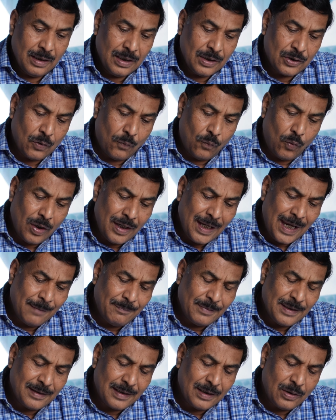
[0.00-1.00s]
So what
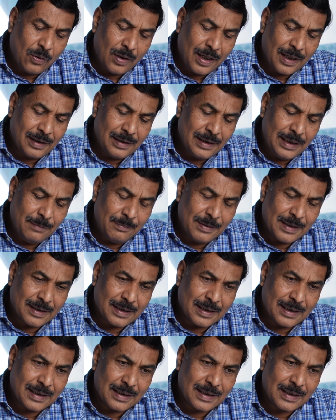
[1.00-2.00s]
happens in Oracle
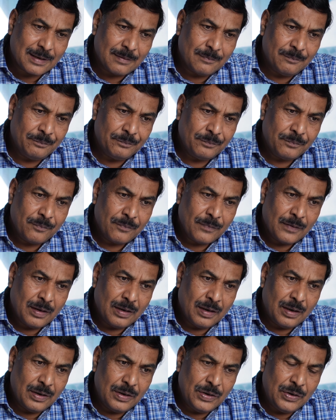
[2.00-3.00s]
e-business?
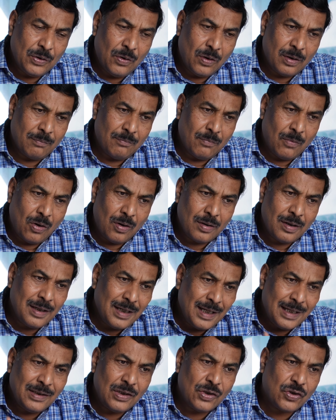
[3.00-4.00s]
Your
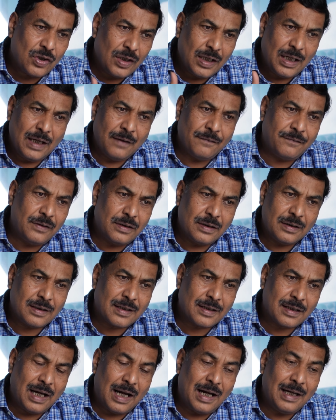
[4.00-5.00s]
modernization
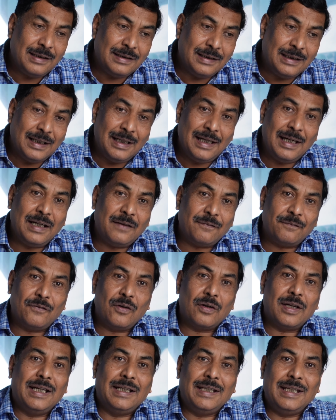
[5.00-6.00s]
efforts are delayed
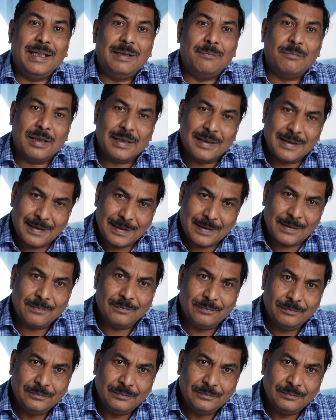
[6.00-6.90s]
for 18 months.